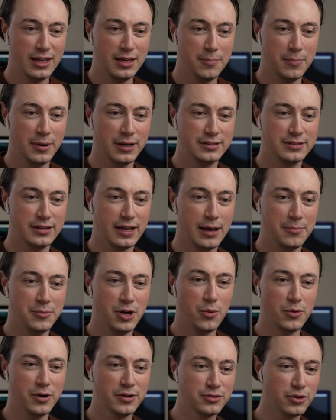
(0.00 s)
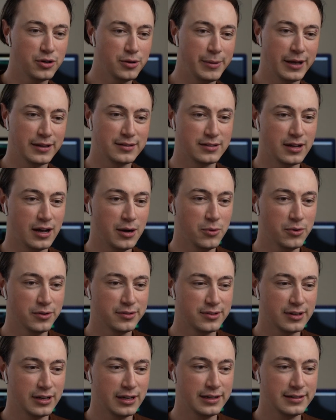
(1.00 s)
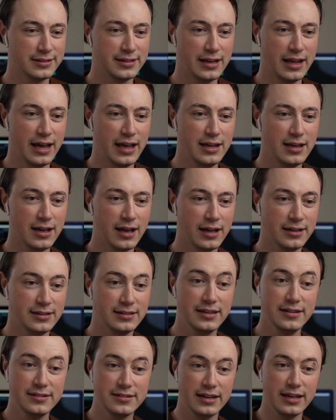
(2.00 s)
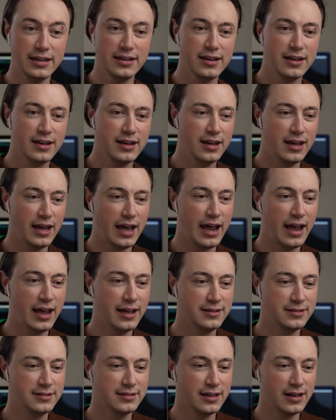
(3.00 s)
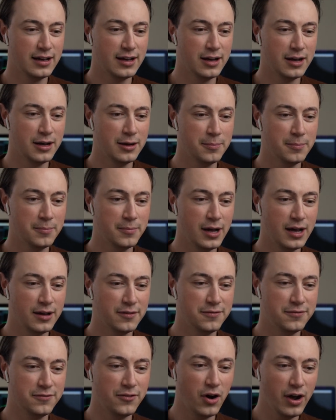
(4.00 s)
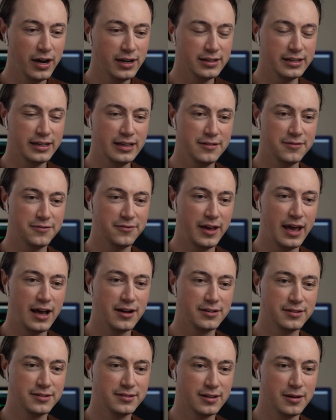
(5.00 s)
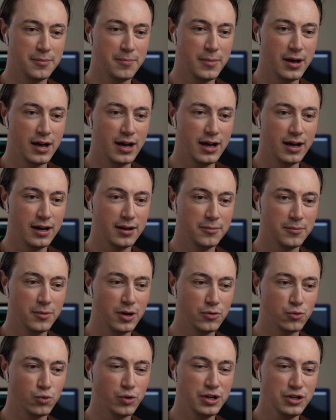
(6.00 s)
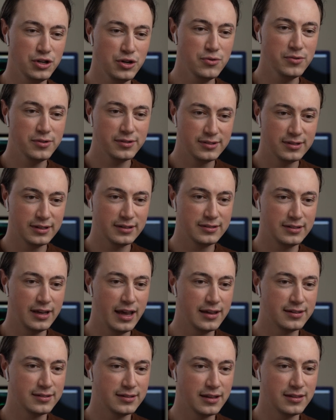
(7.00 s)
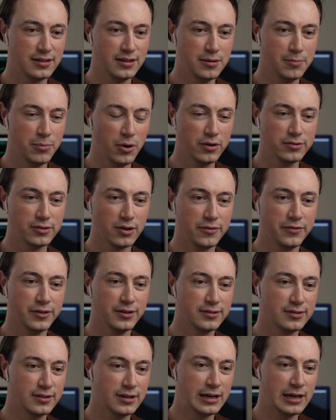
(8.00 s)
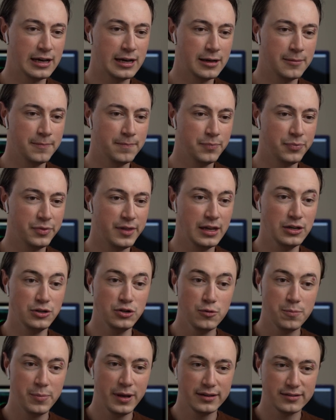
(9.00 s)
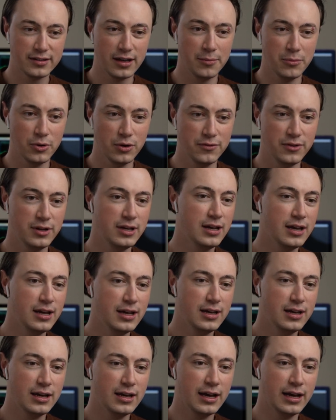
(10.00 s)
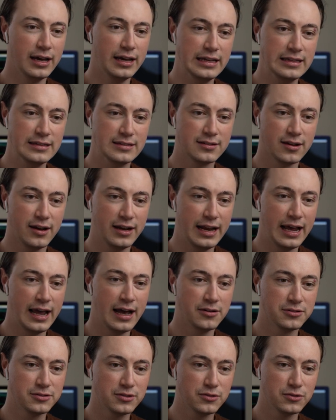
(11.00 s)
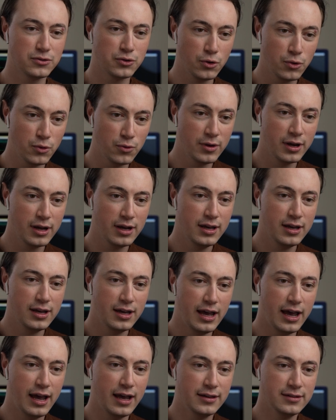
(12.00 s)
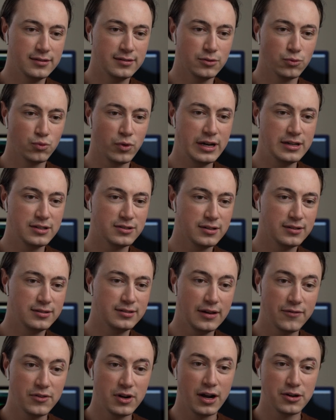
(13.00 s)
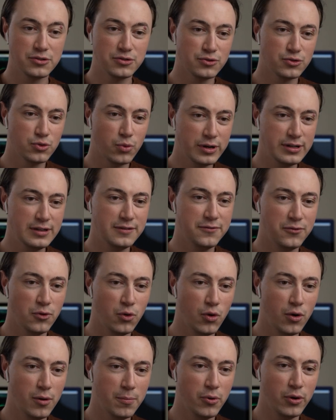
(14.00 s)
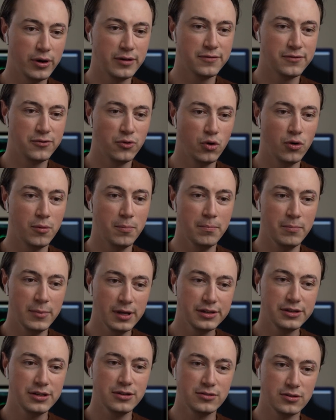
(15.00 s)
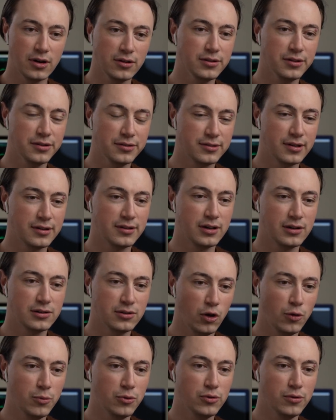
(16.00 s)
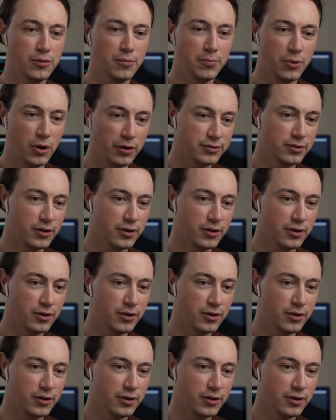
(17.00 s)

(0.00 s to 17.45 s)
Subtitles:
But no, we're not talking about Star Wars today. Disney has finally found some renewed success at the box office. Their new Pixar movie, Inside Out 2, has reached $724.4 million at the global box